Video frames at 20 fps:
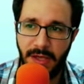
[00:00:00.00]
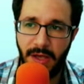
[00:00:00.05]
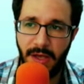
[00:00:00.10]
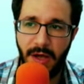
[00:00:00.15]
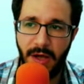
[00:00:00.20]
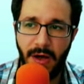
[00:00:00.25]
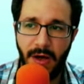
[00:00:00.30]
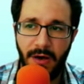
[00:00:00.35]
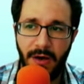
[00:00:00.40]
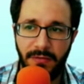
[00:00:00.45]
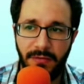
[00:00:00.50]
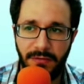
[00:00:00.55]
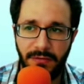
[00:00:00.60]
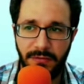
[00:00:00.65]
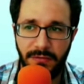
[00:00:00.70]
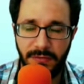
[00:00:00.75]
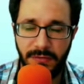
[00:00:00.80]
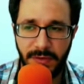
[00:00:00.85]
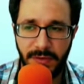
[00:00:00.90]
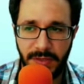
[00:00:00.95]
of
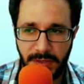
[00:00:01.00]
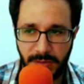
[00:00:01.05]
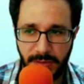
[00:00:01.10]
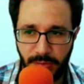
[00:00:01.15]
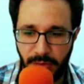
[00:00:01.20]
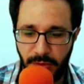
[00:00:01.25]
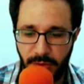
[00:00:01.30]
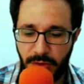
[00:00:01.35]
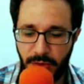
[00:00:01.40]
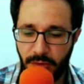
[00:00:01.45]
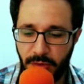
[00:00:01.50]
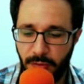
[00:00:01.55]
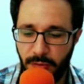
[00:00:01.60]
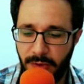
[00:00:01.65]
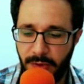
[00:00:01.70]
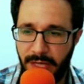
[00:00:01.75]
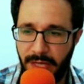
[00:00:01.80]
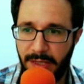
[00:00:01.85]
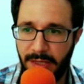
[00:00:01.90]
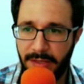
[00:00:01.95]
the spiritual
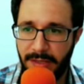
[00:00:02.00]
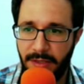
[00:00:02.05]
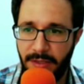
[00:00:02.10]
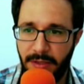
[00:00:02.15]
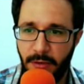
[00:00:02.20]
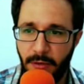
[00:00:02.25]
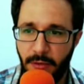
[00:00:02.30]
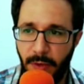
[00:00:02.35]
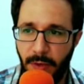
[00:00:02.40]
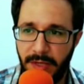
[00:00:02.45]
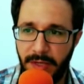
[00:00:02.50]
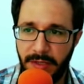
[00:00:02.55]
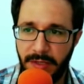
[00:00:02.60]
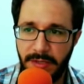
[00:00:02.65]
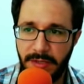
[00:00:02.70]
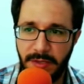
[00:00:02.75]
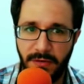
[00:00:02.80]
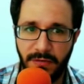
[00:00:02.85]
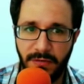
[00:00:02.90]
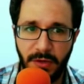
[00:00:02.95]
reality, the
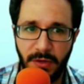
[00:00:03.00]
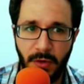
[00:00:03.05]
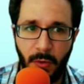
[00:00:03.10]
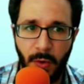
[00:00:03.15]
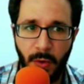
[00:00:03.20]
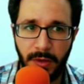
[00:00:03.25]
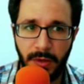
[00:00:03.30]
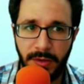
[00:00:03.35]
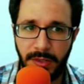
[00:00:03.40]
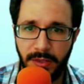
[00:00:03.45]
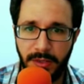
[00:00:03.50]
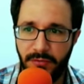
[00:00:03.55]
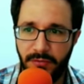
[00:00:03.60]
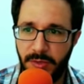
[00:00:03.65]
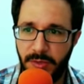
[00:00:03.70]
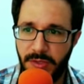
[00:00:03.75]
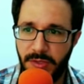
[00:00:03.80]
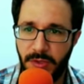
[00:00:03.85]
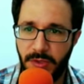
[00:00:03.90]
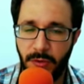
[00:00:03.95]
greatness of the quality of
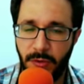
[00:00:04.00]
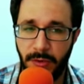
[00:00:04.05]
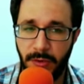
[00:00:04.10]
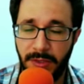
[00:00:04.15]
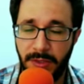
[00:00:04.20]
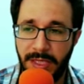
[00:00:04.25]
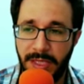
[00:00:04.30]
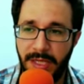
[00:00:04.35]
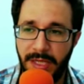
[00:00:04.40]
bestowal,